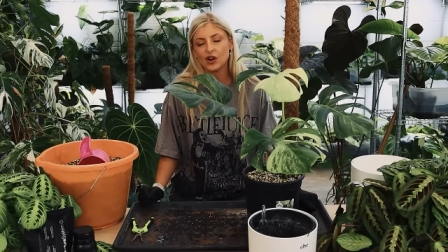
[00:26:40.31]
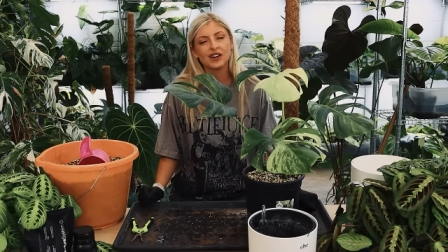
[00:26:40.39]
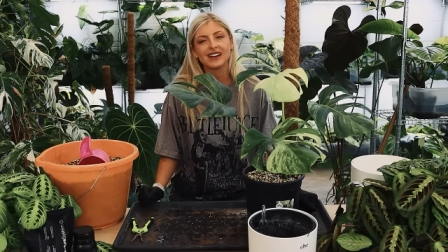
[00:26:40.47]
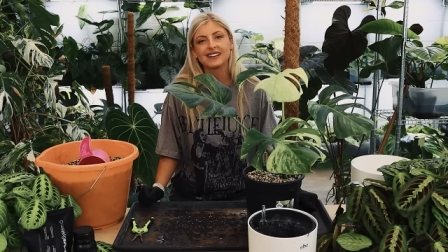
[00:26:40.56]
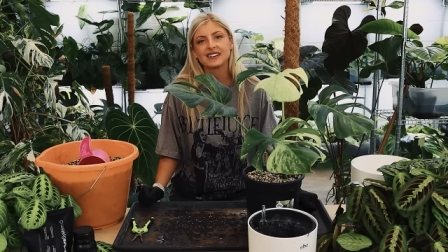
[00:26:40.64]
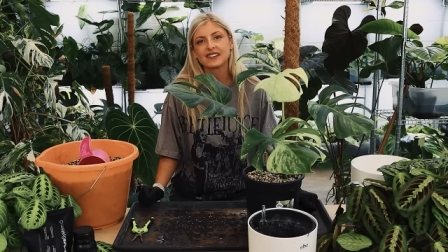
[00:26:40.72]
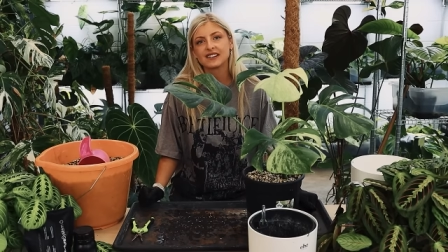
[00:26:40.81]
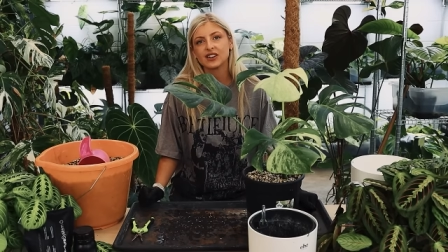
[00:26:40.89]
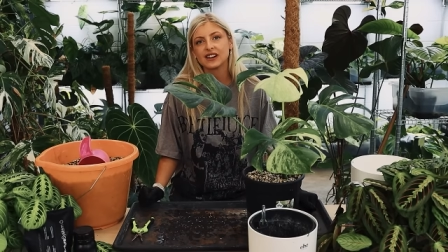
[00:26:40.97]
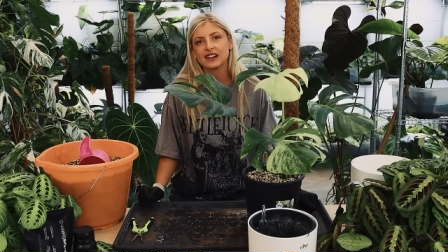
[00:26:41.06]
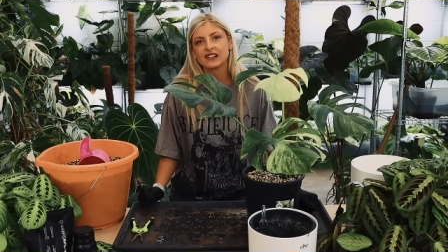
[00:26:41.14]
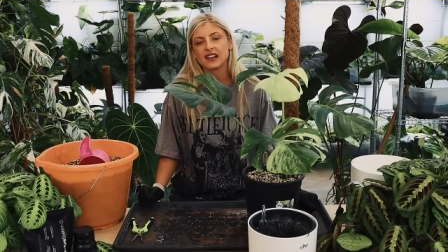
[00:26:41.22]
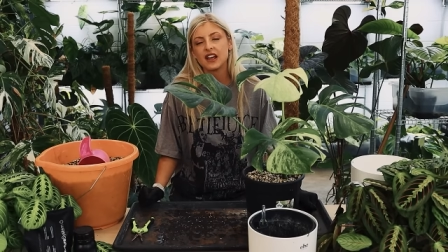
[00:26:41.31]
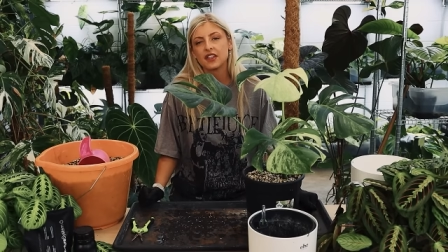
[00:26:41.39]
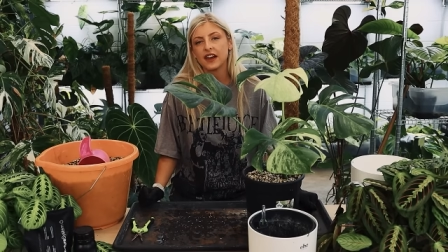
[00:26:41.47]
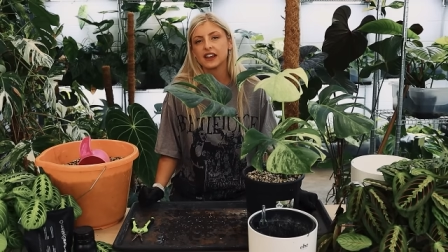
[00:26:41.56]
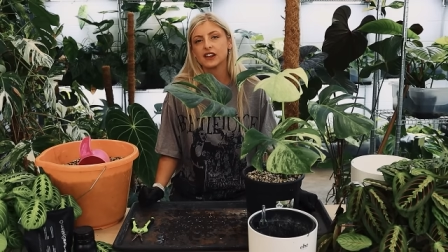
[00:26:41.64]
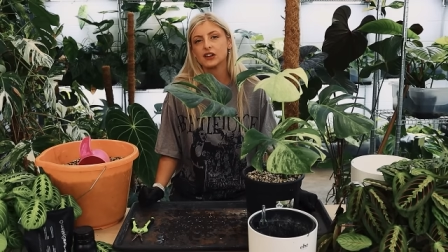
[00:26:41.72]
not nice, not nice.
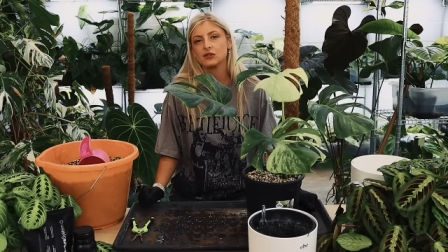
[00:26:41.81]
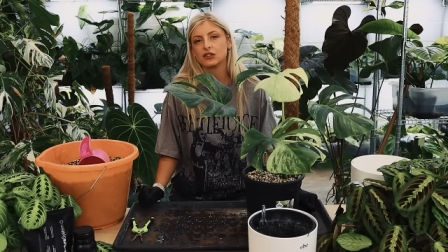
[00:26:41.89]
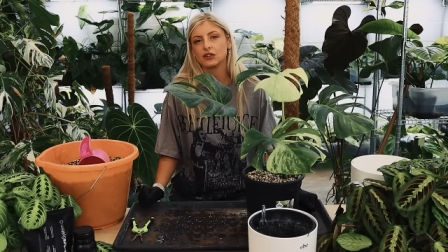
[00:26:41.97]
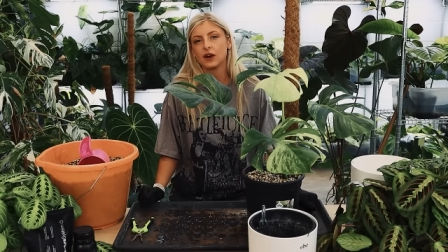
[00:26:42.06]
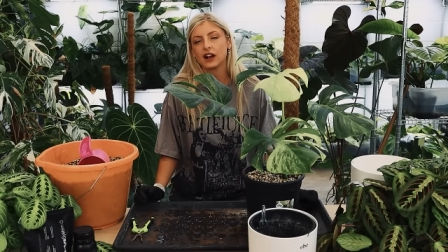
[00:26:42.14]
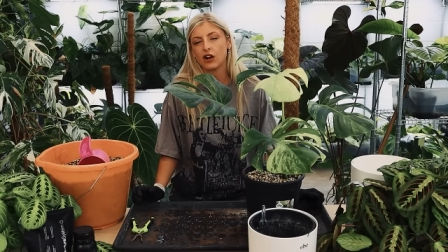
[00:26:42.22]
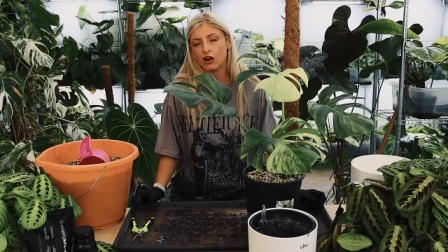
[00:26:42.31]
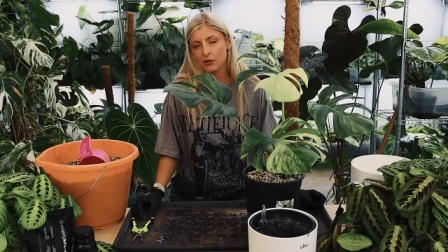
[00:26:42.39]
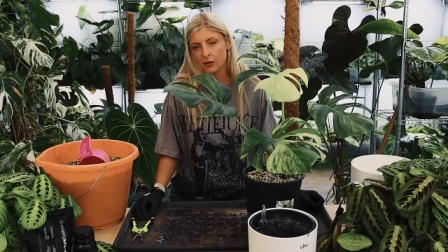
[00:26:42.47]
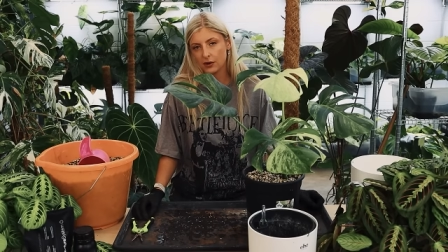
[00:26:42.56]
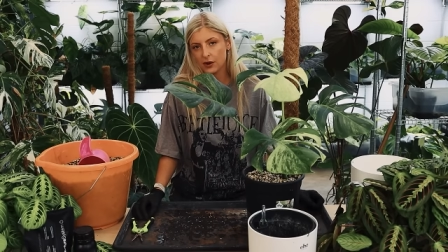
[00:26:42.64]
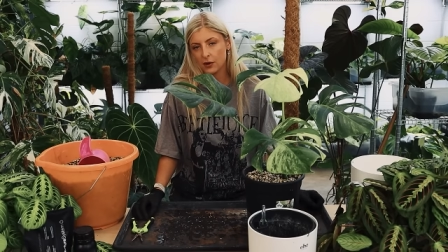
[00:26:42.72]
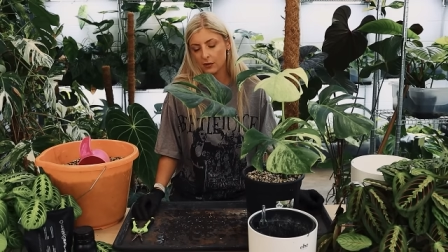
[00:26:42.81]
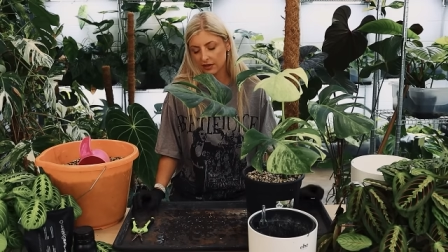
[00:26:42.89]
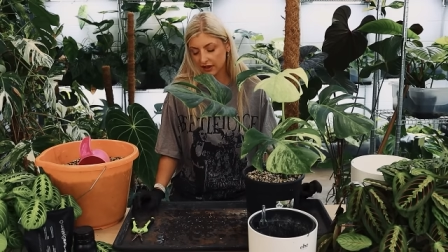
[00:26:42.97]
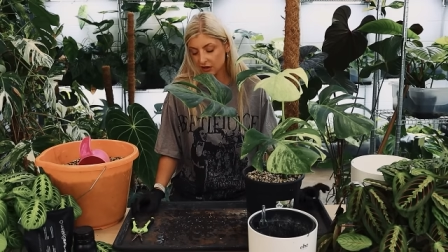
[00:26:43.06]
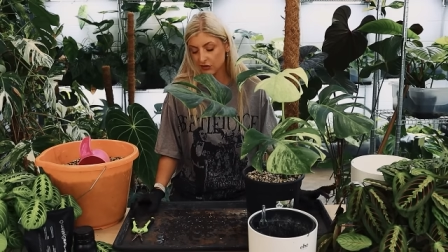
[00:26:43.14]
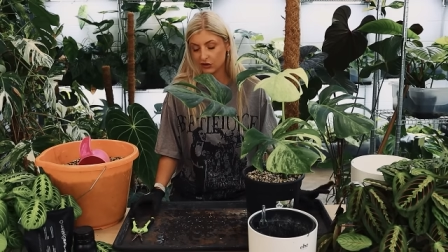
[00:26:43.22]
Thank you to, I can't remember who you were,
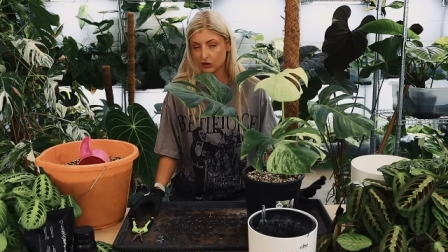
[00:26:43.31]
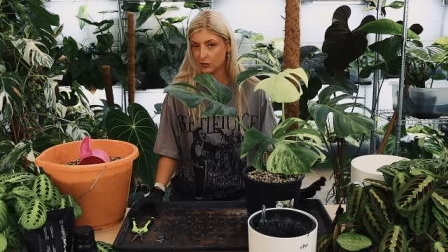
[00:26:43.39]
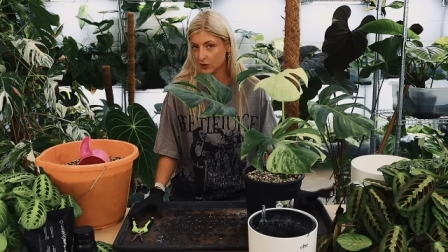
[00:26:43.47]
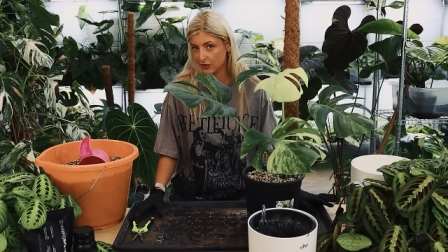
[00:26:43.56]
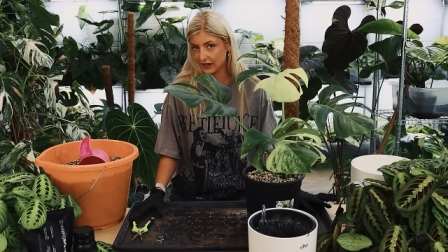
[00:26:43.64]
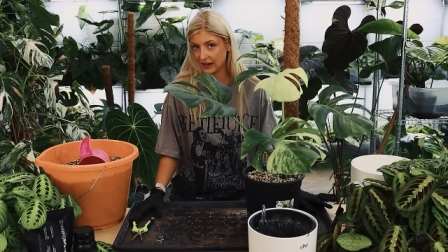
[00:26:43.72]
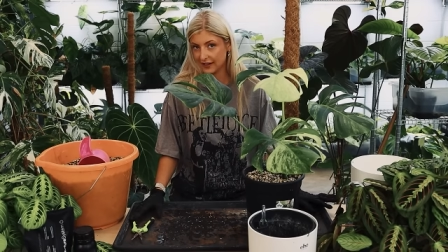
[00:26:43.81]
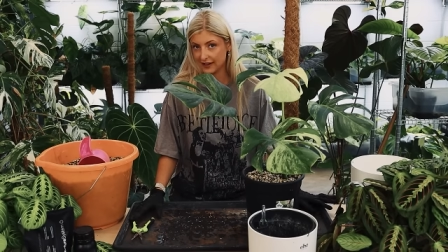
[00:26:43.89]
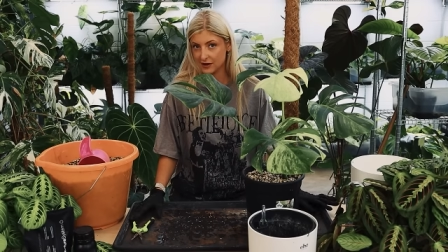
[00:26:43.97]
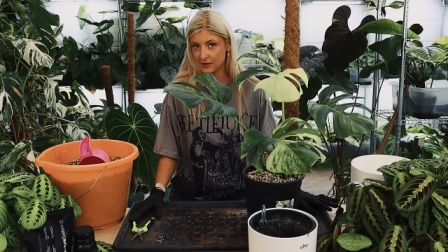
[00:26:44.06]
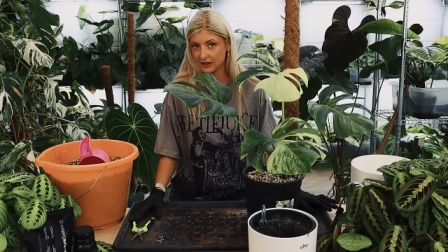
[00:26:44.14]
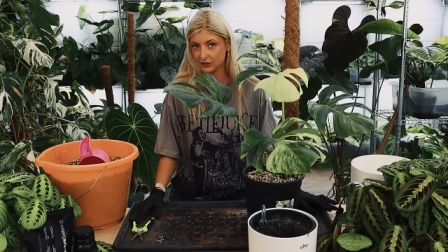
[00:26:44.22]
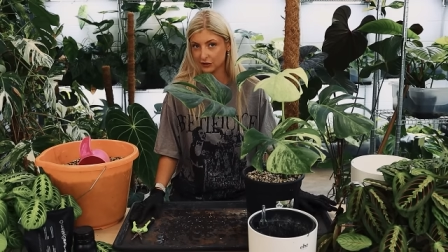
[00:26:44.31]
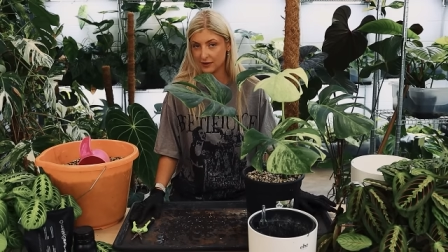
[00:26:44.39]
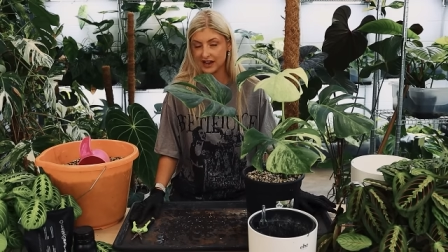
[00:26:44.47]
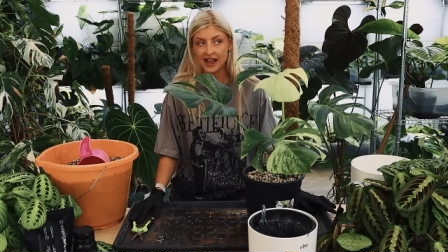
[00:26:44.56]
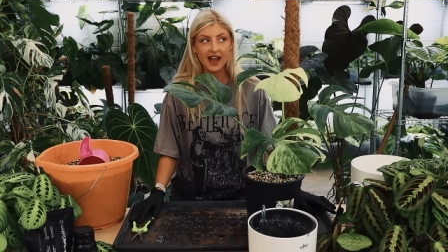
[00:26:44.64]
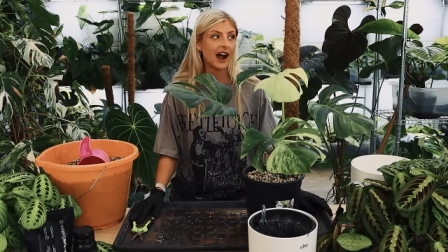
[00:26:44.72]
but thank you so much for sending that email to
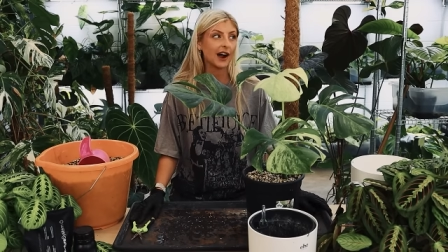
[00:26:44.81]
me.